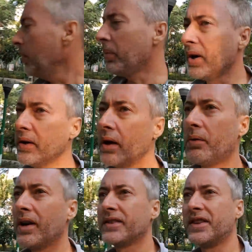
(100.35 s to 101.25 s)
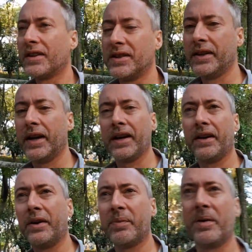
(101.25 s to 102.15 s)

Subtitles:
But I wanted to talk today a little bit